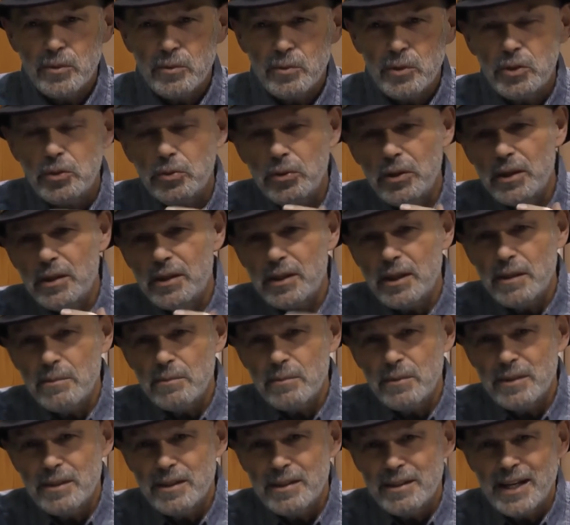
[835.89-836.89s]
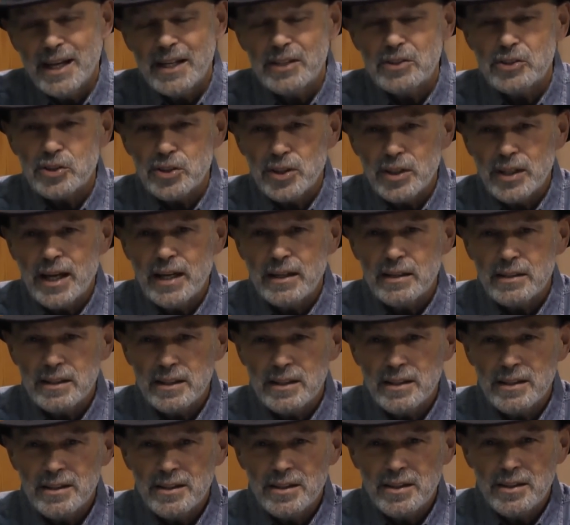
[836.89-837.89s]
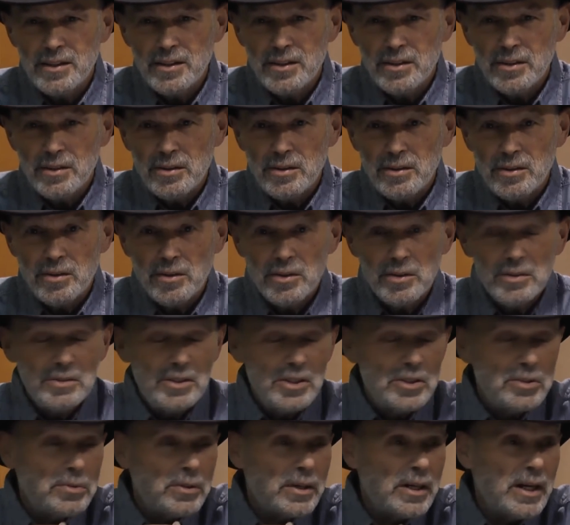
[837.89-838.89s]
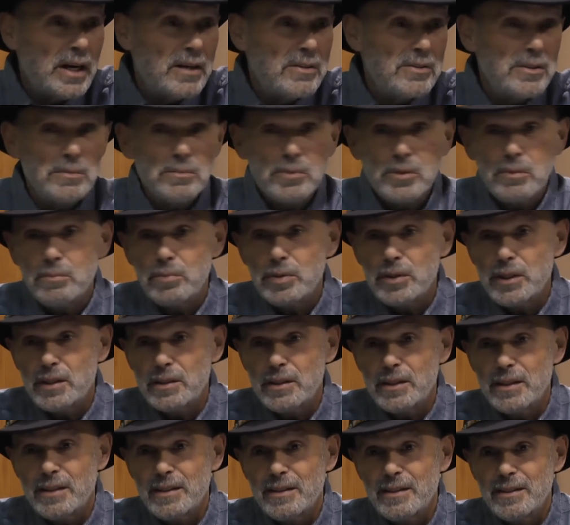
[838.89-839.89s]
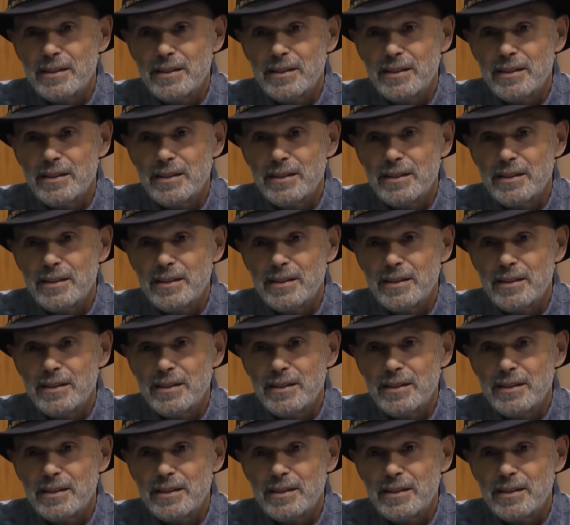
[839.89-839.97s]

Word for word: We treat them nonchalantly or disregard them completely.